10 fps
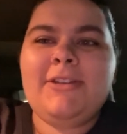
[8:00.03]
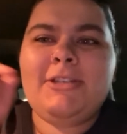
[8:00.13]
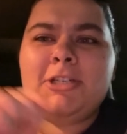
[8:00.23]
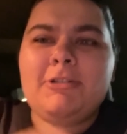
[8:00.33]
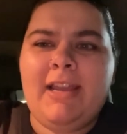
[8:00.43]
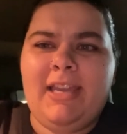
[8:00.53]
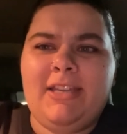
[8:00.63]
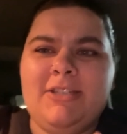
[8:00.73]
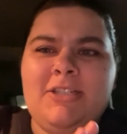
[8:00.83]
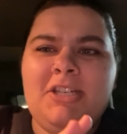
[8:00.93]

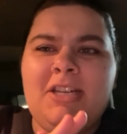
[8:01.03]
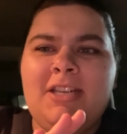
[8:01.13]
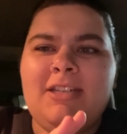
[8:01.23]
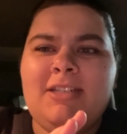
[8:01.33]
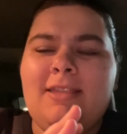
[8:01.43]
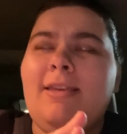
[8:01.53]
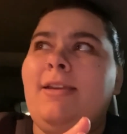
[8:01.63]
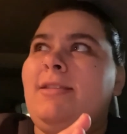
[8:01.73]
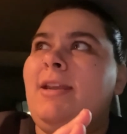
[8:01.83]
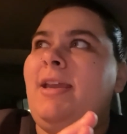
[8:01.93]
strange to
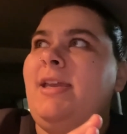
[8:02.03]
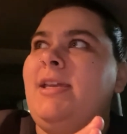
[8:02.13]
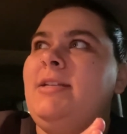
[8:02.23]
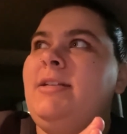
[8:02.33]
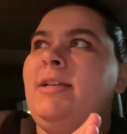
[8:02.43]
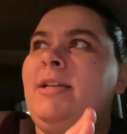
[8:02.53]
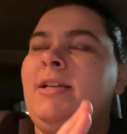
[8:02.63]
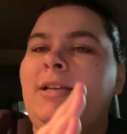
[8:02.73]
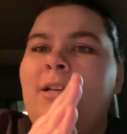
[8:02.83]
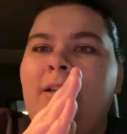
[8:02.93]
think that I eat
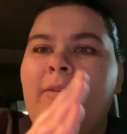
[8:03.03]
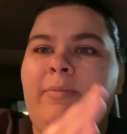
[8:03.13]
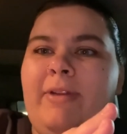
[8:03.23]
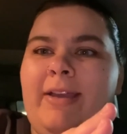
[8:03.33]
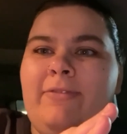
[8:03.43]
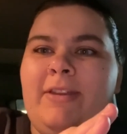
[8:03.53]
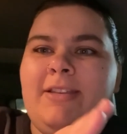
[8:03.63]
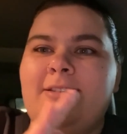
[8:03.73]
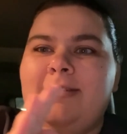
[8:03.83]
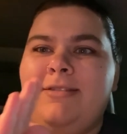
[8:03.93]

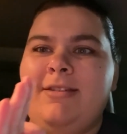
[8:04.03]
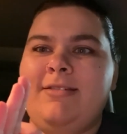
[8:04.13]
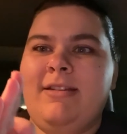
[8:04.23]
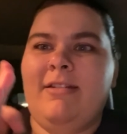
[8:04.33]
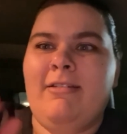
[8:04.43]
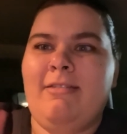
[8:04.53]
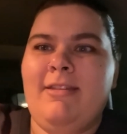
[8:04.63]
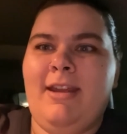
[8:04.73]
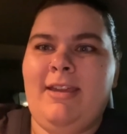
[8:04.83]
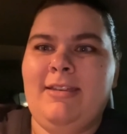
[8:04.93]
breakfast, then dinner,
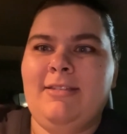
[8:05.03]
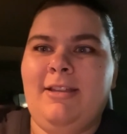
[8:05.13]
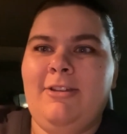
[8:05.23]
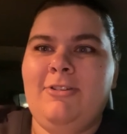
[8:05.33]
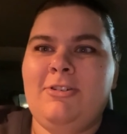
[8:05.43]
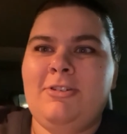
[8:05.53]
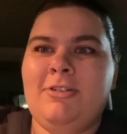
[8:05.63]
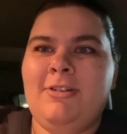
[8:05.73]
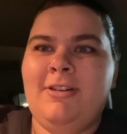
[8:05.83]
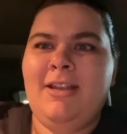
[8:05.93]
then I eat lunch.
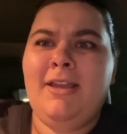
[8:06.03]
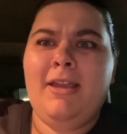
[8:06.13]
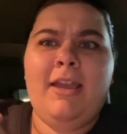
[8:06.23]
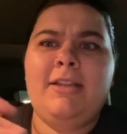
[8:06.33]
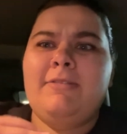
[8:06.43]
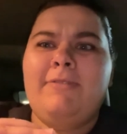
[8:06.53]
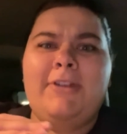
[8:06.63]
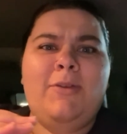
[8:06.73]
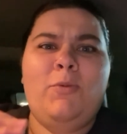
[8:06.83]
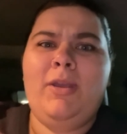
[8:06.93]
It's a
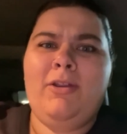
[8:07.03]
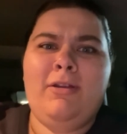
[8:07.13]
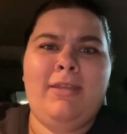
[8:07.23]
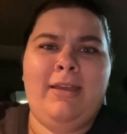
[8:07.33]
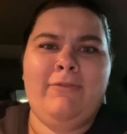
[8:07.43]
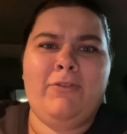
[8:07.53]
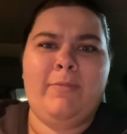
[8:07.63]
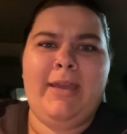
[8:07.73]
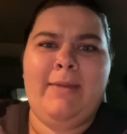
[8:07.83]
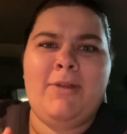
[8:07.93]
very weird thing for
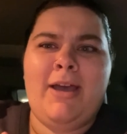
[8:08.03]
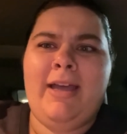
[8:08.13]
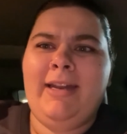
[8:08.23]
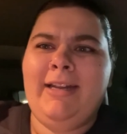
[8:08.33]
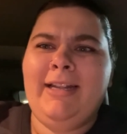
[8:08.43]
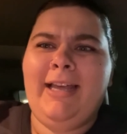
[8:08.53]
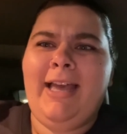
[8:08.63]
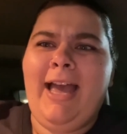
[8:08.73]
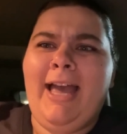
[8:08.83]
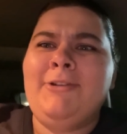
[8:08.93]
me.
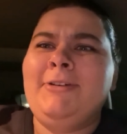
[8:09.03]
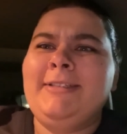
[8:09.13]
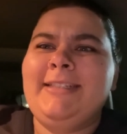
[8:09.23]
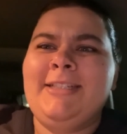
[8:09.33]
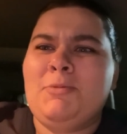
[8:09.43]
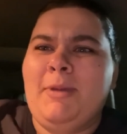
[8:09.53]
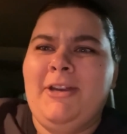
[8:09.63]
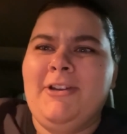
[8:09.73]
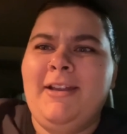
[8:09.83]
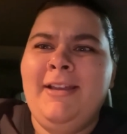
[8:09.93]
It's
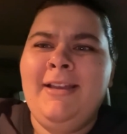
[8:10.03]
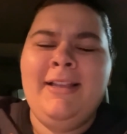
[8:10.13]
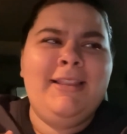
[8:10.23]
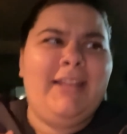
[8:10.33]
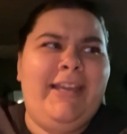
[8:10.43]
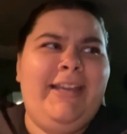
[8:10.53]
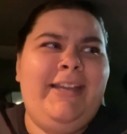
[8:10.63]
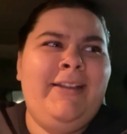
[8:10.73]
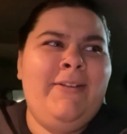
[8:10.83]
weird. Like,